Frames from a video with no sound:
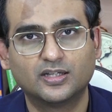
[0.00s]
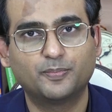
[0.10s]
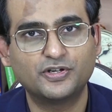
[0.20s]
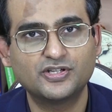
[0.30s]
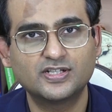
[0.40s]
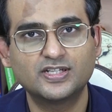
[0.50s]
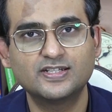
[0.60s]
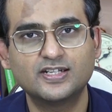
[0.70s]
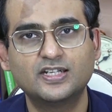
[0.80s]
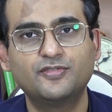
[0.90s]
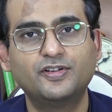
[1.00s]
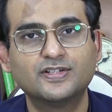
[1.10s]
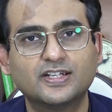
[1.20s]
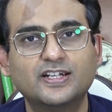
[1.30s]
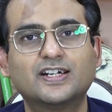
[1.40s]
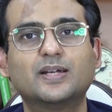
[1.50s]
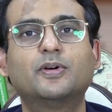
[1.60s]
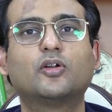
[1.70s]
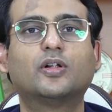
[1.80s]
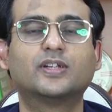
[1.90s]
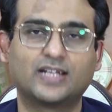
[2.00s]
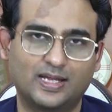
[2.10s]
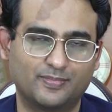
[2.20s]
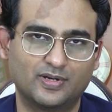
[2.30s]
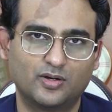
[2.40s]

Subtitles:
The patient says that he feels irritable all the time.